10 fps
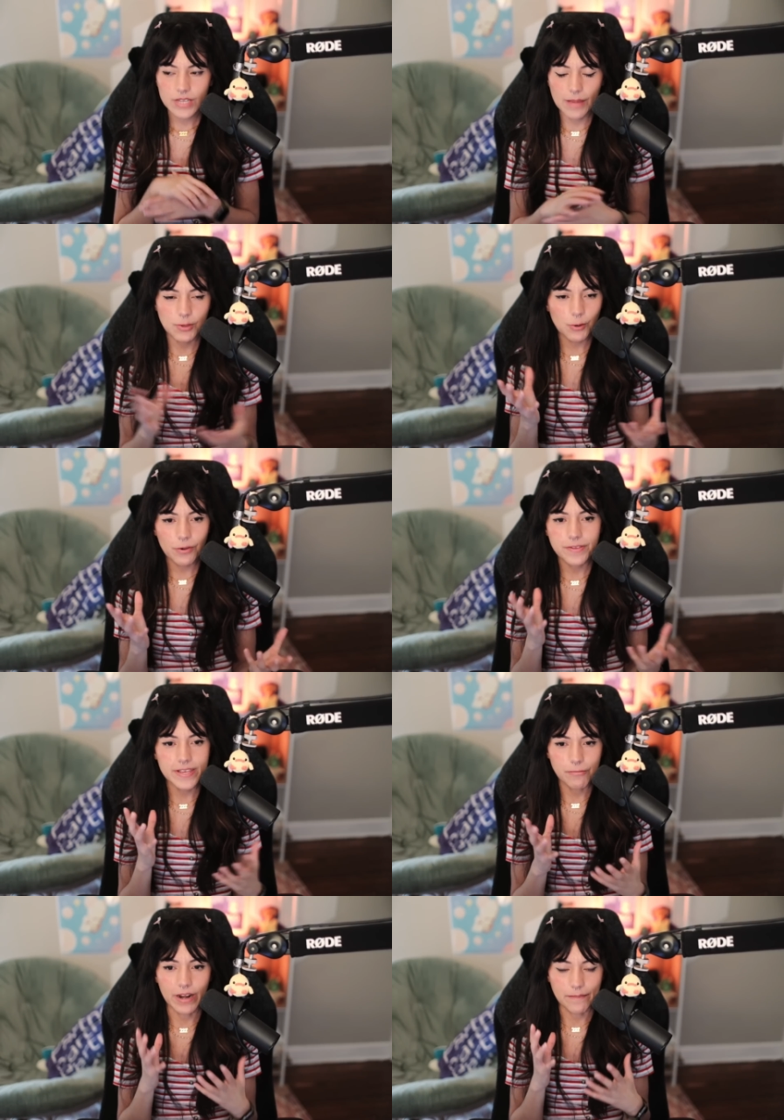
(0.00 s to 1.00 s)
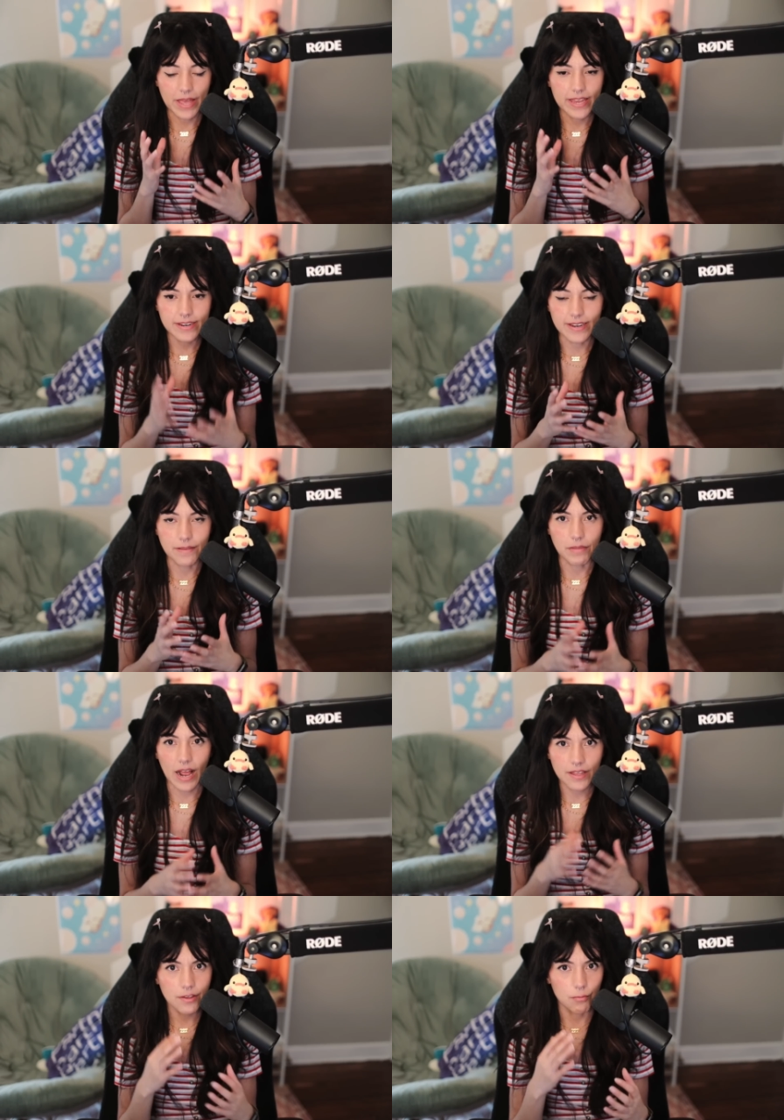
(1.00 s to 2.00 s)
I'm sure I'll see when I'm editing, but
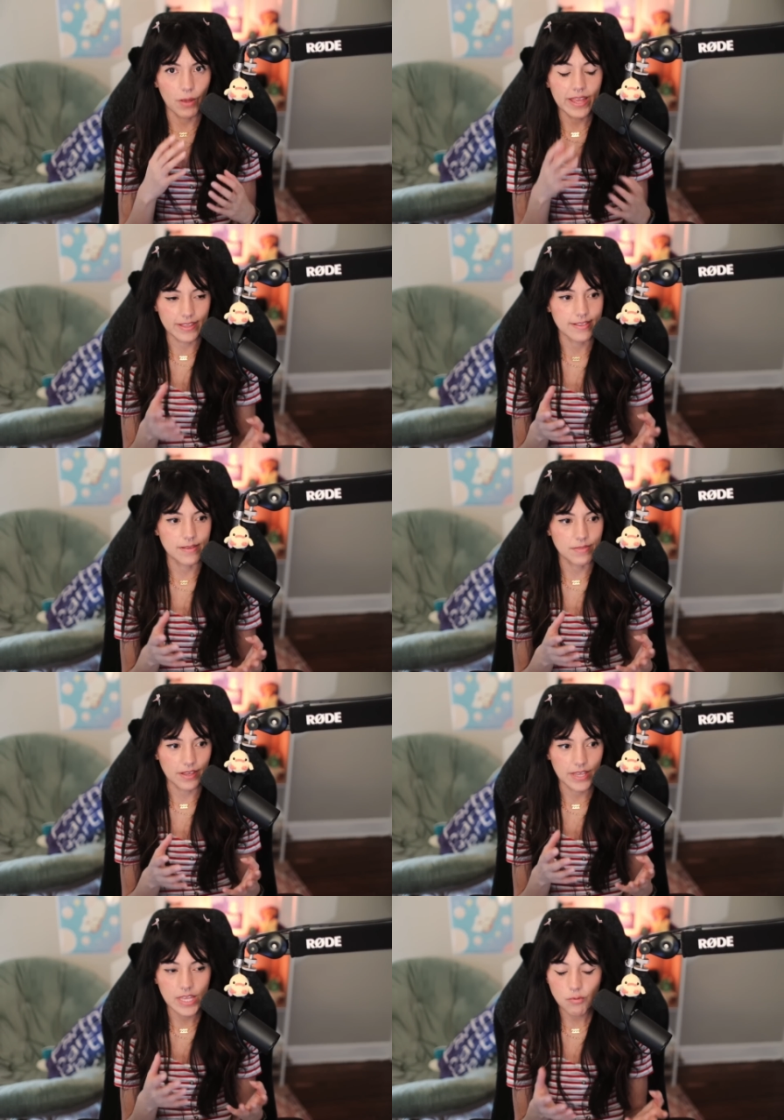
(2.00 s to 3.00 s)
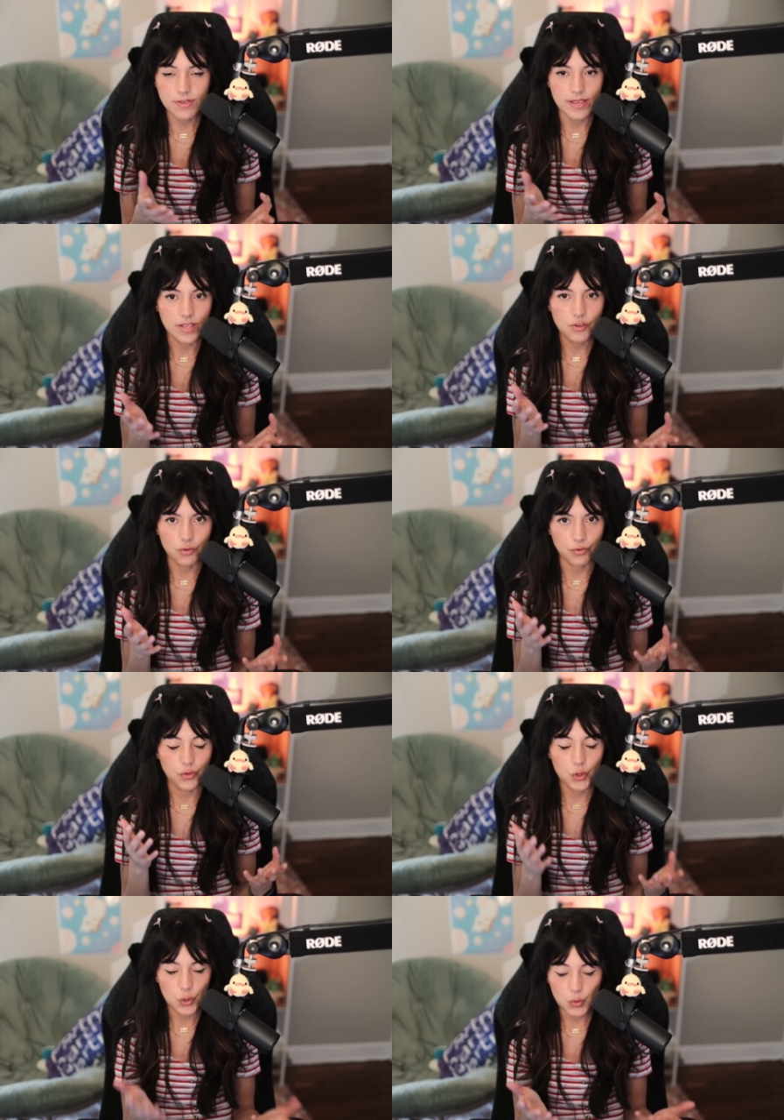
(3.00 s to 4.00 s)
either way, it seems like he was injured
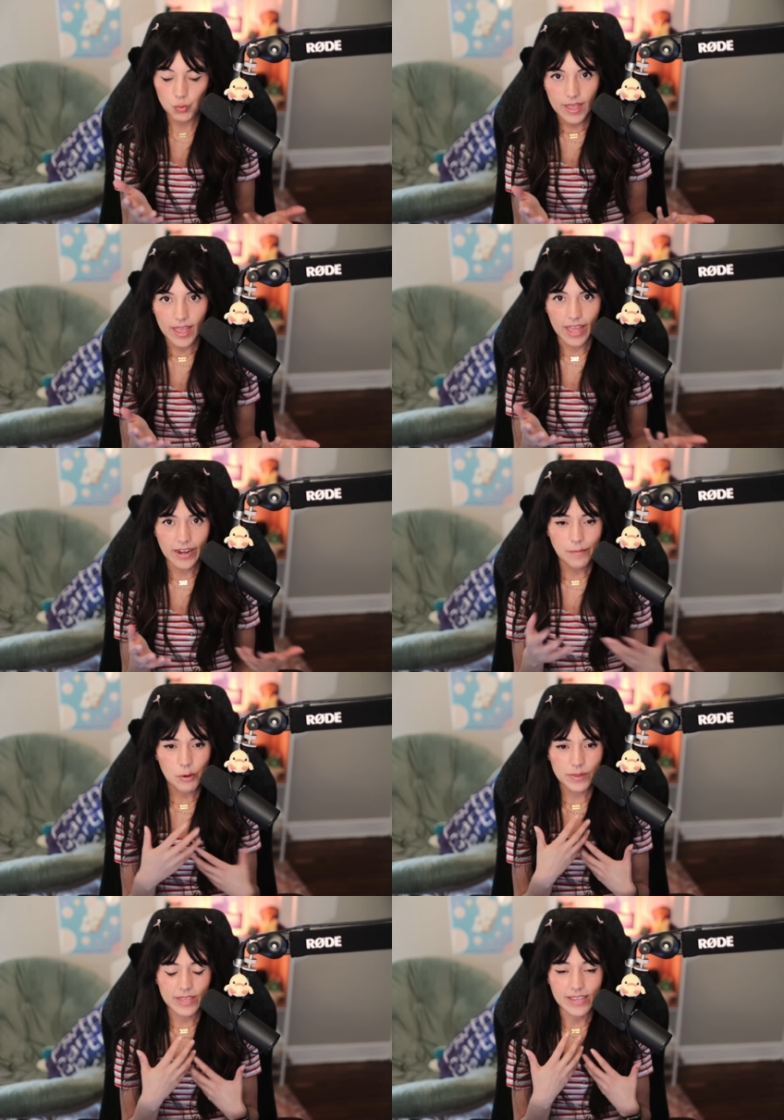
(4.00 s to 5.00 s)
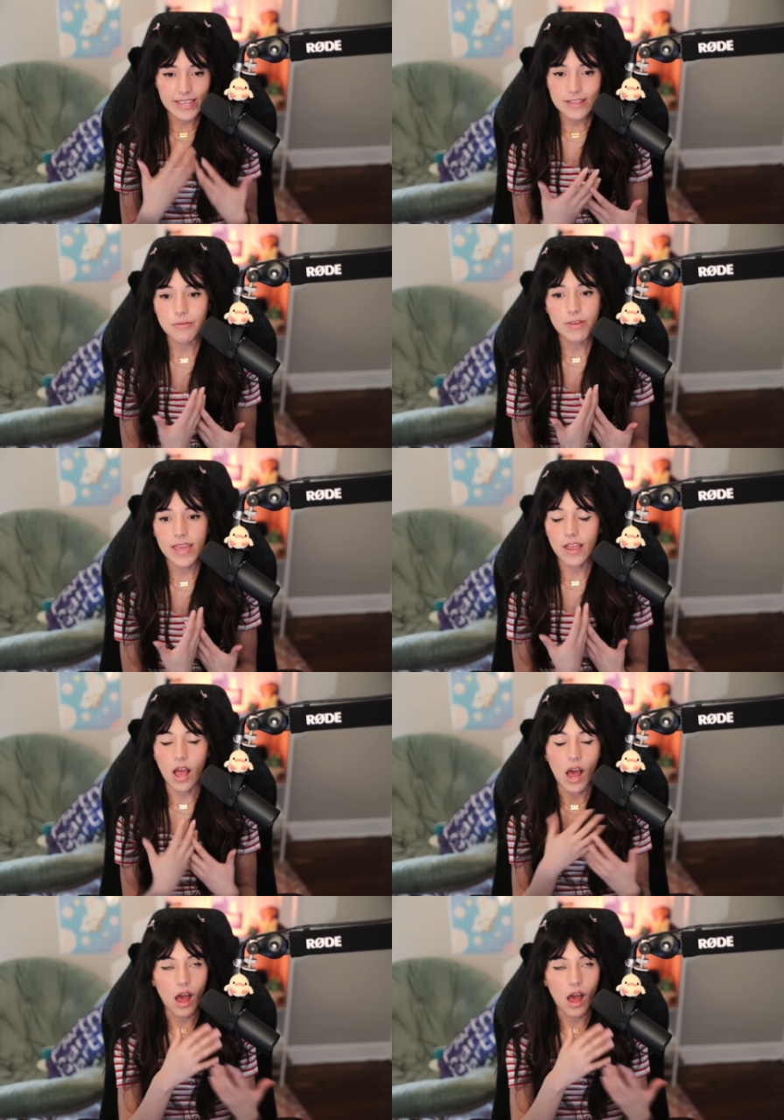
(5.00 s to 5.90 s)
too. And I'm hoping that he's okay.